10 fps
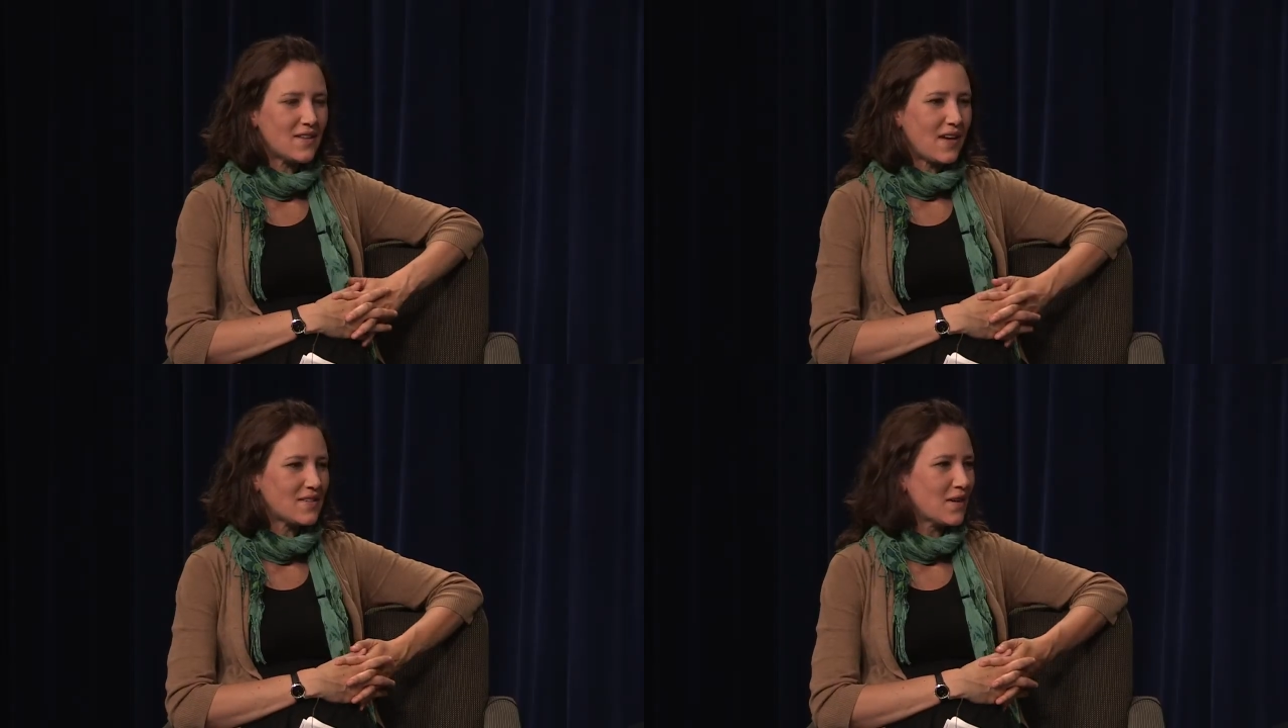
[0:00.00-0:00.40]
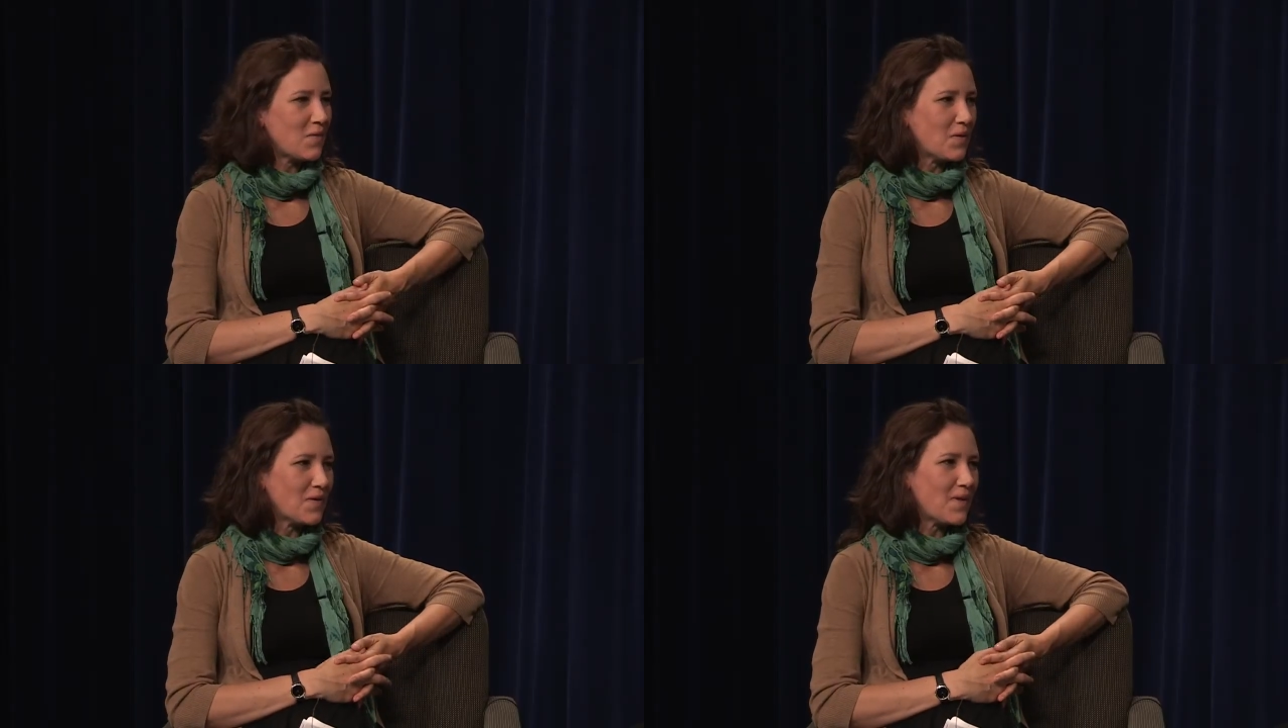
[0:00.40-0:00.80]

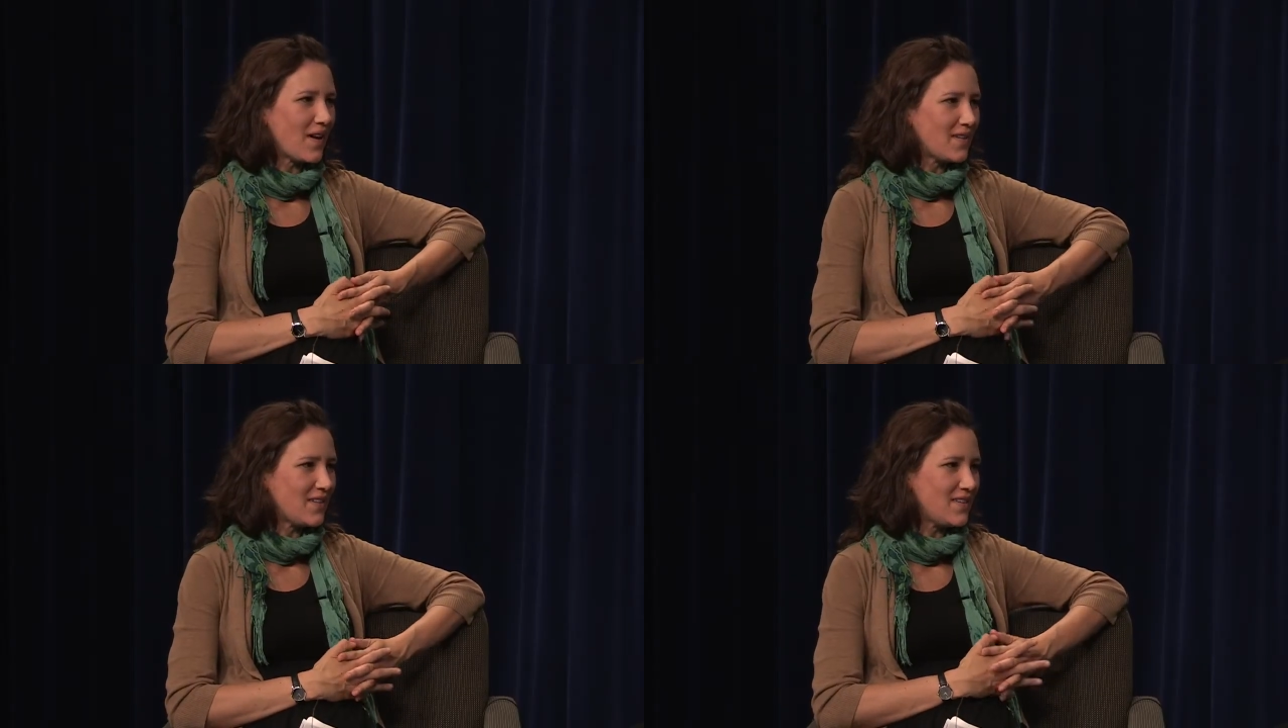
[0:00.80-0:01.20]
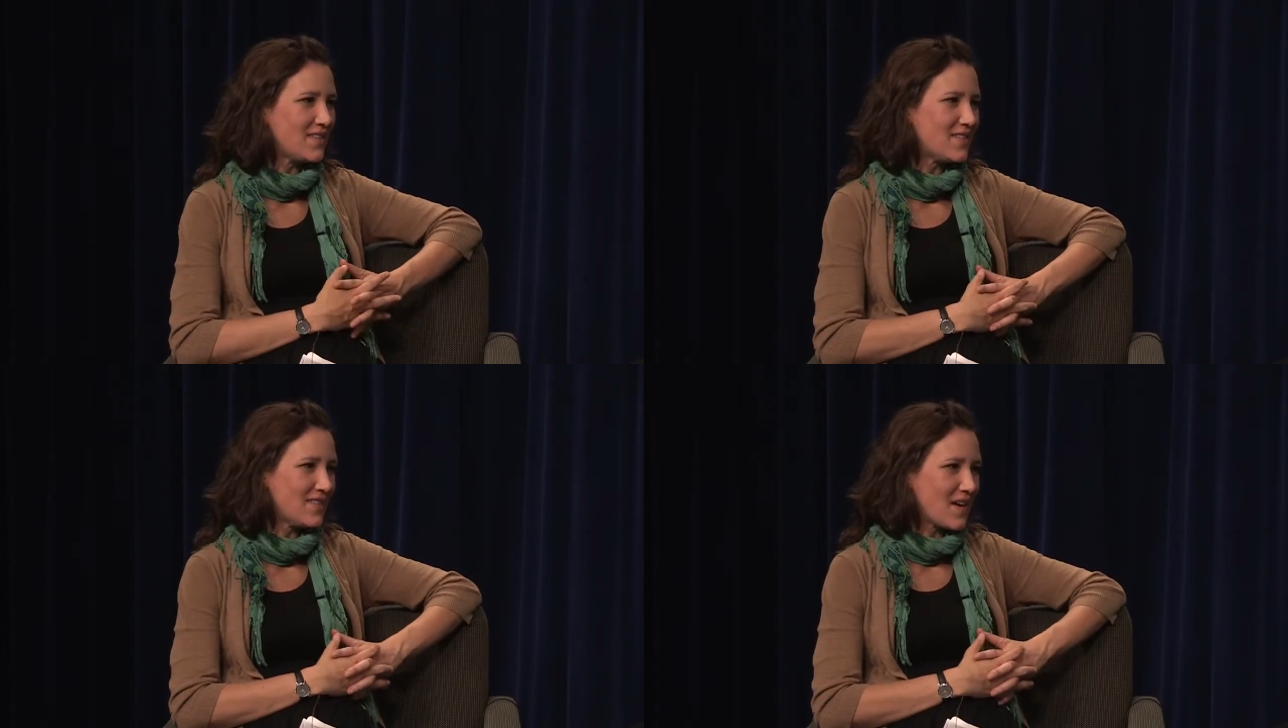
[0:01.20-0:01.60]
anti-war
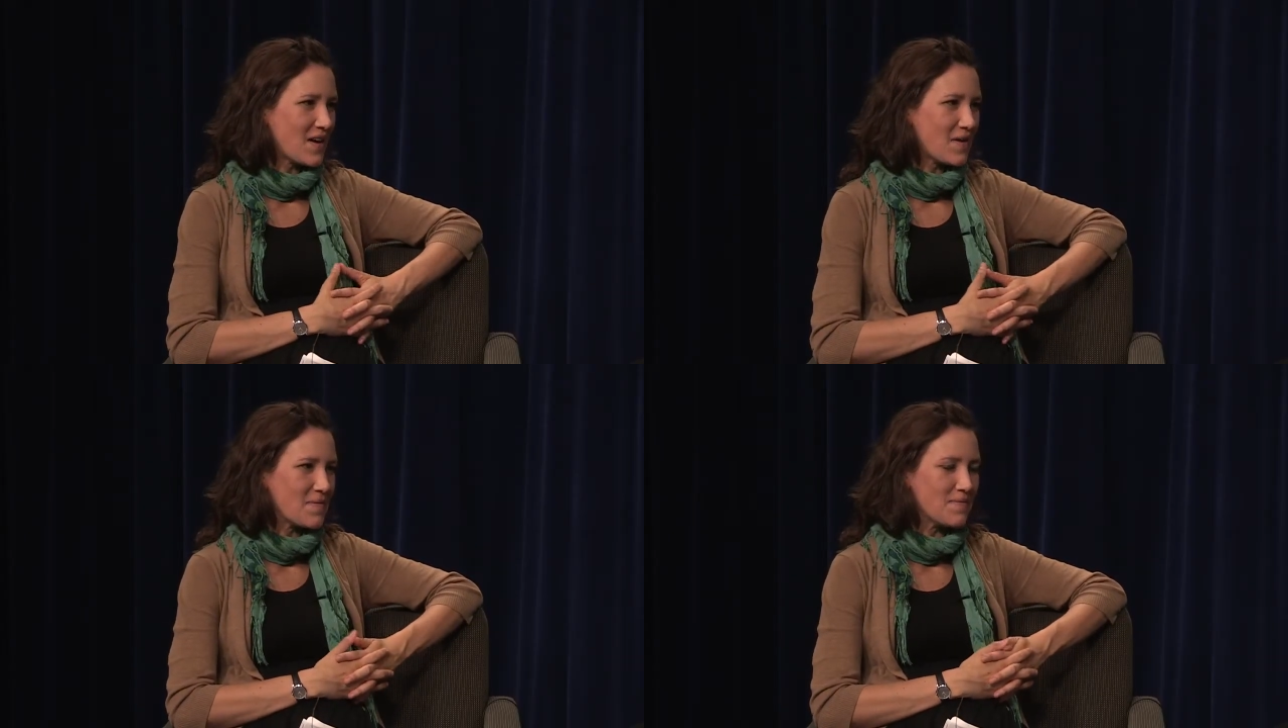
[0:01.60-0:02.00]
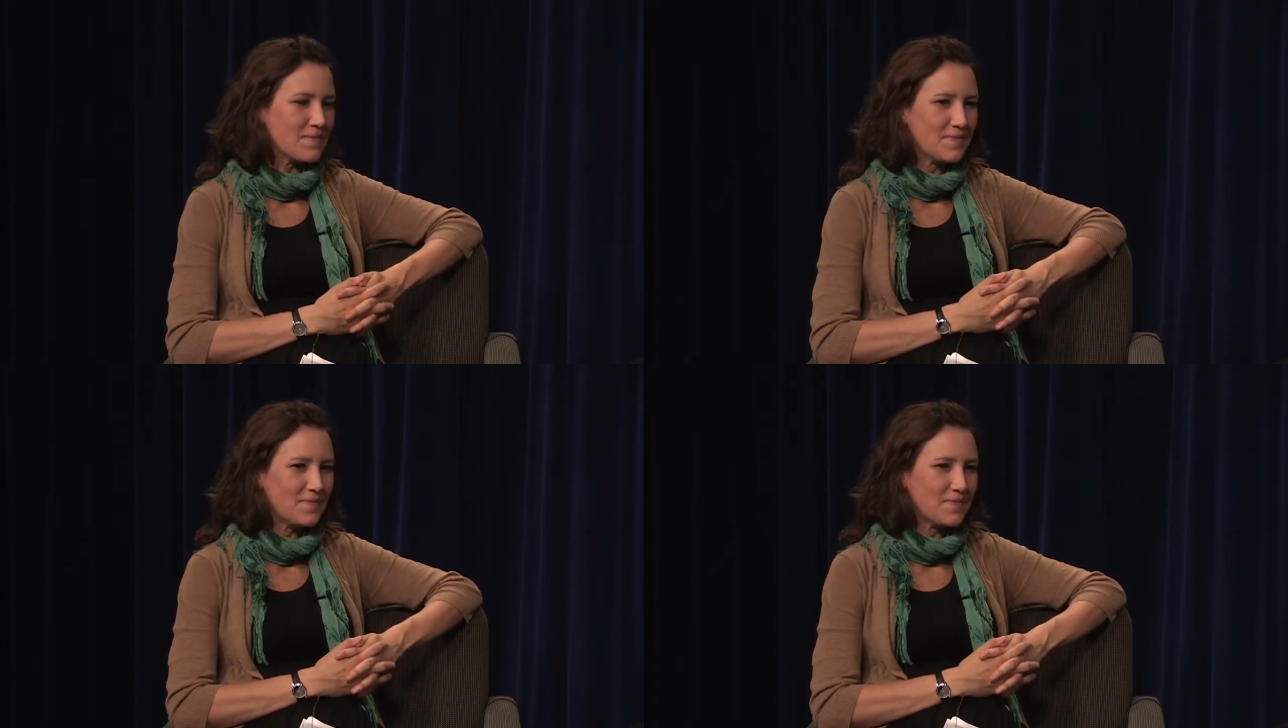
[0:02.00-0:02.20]
rallies. I've